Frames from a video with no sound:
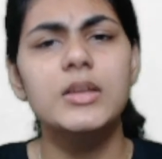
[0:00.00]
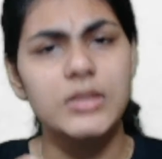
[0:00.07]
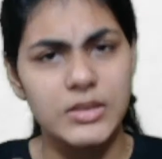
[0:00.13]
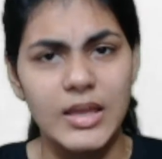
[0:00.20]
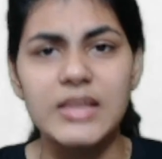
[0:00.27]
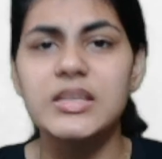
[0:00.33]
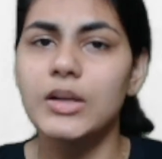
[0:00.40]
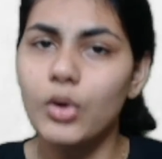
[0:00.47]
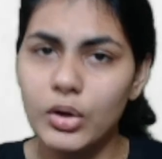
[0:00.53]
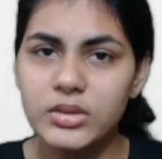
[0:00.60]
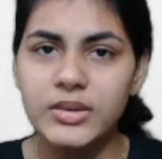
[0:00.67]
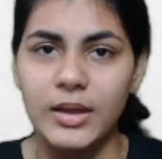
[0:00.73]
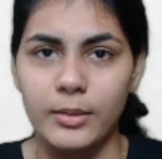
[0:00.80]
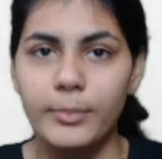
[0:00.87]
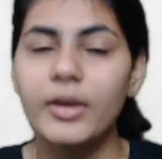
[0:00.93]
So that's a good
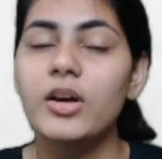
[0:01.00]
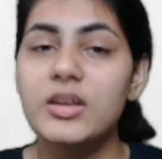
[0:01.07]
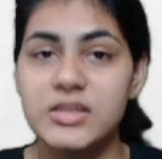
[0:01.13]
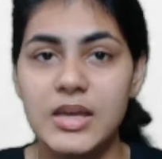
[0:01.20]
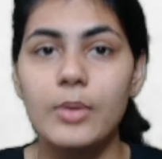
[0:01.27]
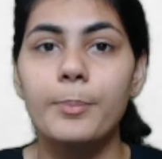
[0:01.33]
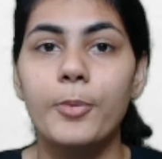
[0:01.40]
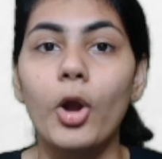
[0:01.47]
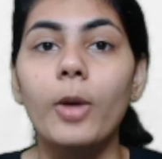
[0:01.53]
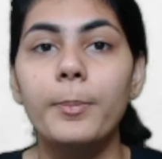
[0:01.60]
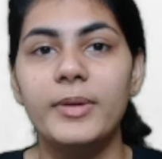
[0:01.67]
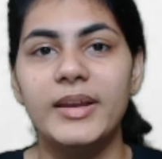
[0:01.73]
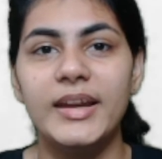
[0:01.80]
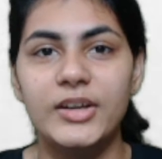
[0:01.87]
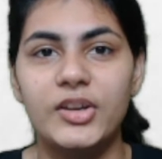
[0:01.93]
thing because they're
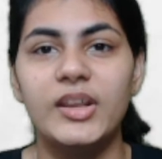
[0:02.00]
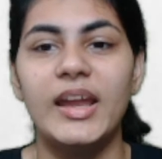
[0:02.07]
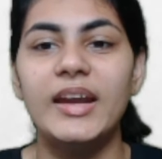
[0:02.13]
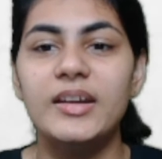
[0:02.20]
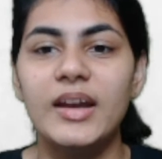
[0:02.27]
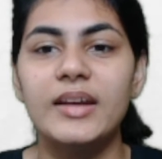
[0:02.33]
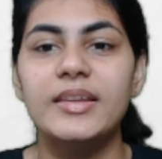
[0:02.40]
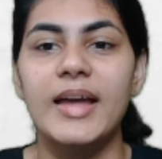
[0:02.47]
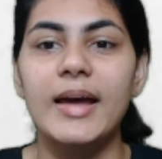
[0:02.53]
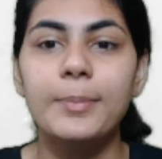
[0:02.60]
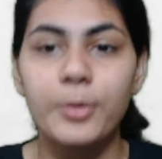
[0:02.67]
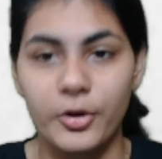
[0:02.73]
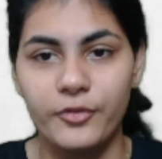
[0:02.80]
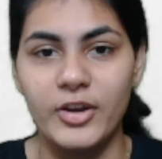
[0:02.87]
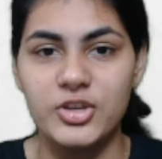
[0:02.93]
properly trained and they're
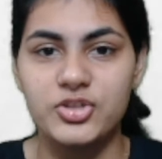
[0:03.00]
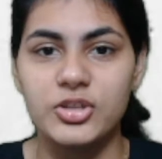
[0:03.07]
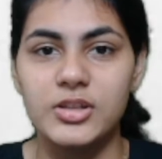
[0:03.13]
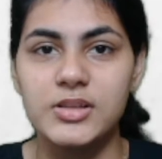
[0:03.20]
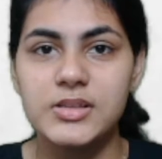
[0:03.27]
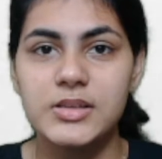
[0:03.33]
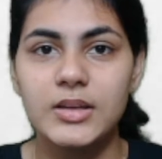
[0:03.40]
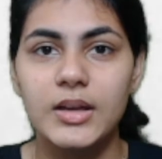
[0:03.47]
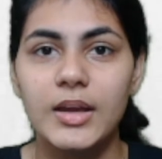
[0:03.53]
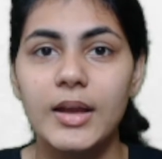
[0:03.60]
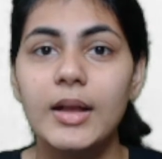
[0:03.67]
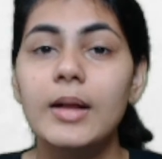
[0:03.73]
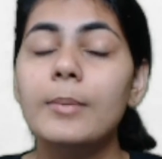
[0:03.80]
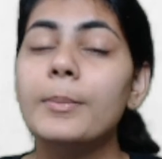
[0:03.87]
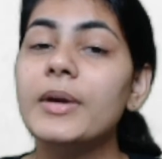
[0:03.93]
professionals.
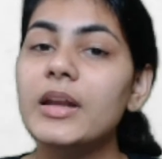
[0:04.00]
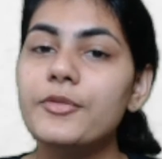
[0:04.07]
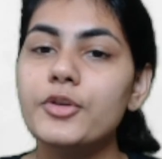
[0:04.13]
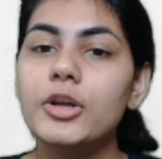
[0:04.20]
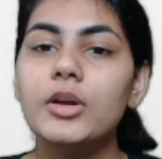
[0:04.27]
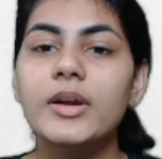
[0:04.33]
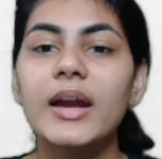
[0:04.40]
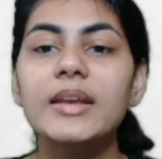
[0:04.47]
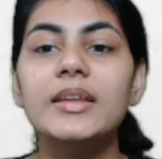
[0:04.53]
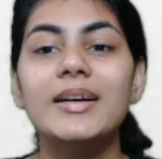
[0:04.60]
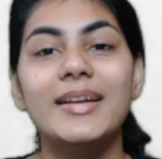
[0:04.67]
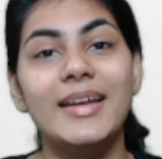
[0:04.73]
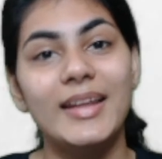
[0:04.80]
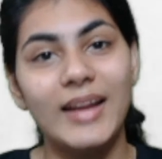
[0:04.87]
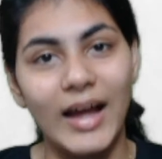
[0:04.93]
But if you look at
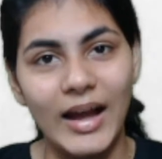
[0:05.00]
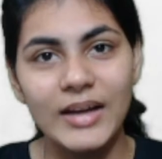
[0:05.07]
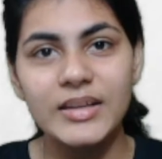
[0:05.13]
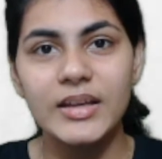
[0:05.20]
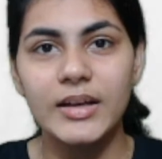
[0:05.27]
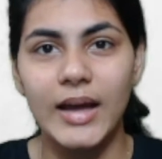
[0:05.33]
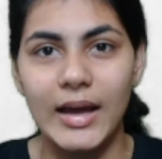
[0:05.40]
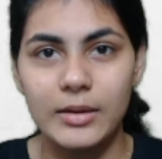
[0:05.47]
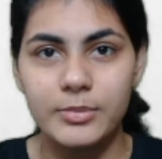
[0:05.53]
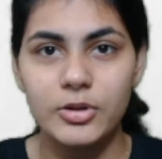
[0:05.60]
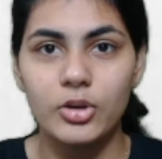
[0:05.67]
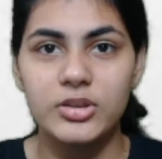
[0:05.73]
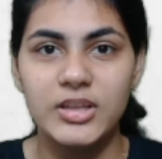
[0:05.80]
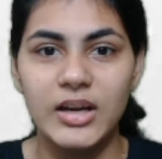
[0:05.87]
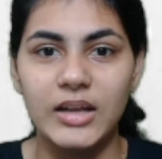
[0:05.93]
the Iranian army
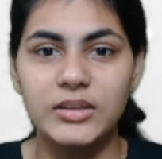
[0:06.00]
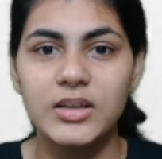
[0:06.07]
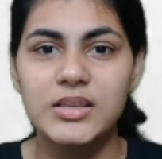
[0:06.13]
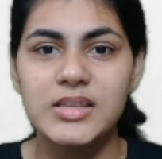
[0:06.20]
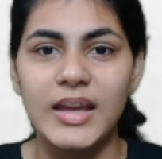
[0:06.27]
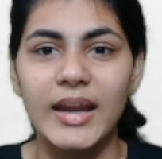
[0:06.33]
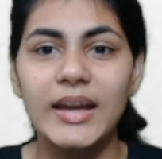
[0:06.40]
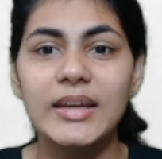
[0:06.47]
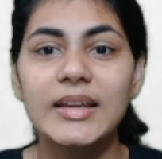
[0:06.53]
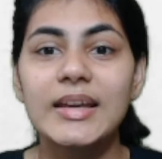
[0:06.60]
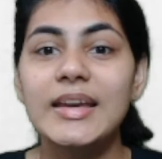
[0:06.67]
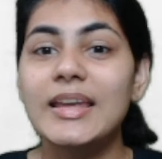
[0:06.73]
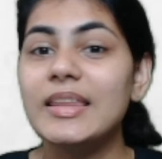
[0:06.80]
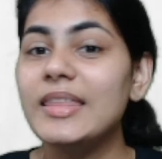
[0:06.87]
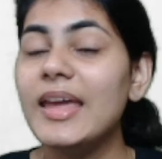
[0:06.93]
on the other side,
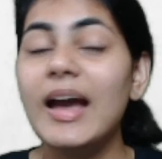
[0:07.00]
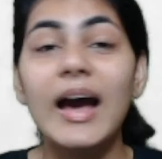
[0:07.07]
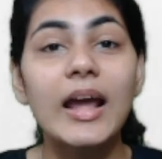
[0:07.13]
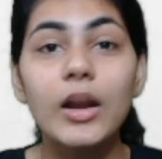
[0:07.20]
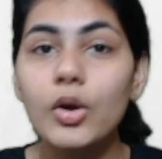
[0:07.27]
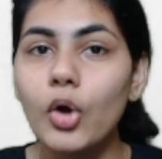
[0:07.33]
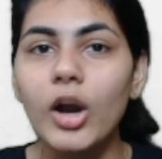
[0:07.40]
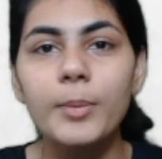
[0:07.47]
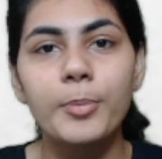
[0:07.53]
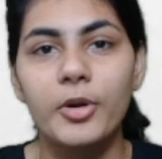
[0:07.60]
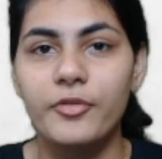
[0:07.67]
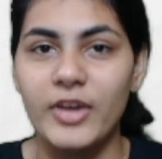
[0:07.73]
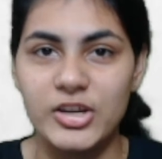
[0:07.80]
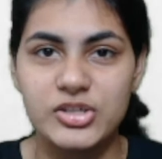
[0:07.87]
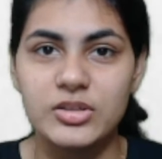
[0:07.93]
they are not
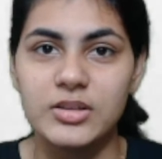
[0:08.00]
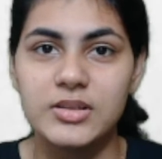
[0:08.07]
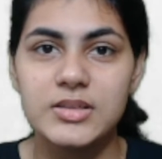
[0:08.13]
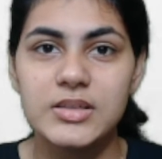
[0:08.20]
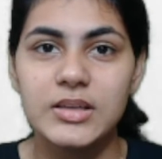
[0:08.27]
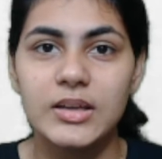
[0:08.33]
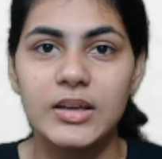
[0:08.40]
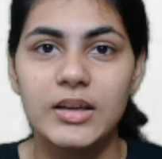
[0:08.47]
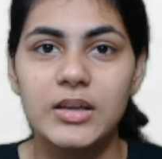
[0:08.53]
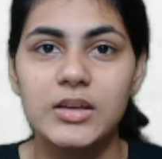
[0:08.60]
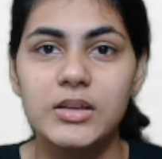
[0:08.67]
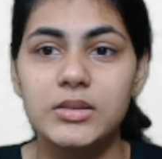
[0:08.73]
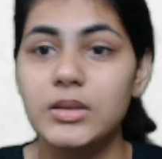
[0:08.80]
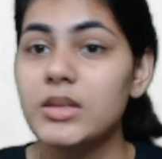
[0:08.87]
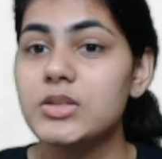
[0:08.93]
professionals.
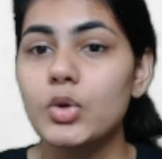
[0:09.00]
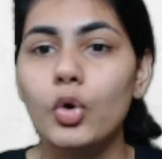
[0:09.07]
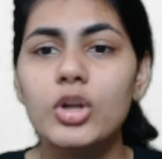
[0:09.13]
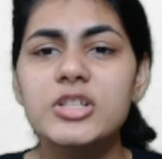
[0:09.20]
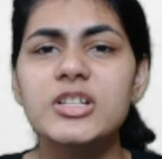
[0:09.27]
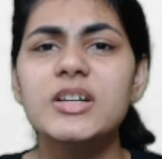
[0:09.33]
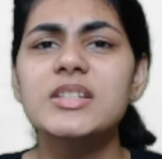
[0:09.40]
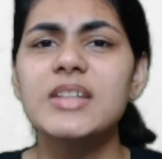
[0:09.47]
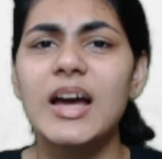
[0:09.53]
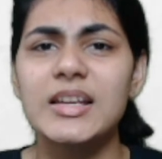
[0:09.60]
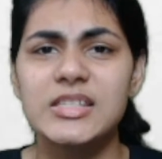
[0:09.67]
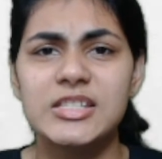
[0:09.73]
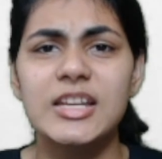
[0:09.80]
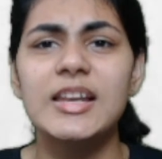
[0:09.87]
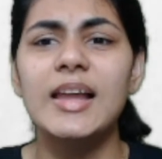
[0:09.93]
The soldiers are
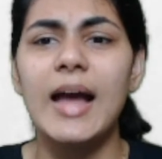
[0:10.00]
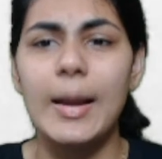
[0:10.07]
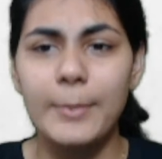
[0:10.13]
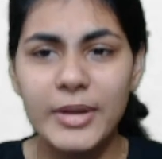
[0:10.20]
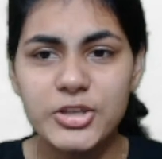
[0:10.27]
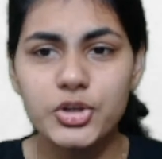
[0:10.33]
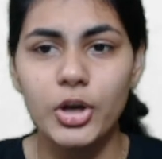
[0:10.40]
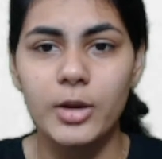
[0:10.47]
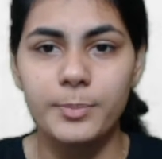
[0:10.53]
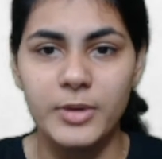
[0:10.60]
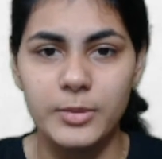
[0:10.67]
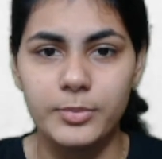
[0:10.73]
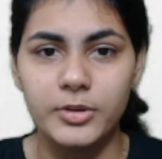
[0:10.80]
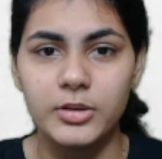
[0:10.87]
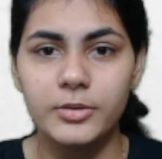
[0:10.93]
still amateur
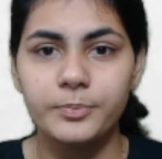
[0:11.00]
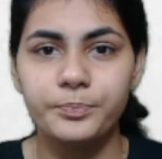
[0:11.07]
people.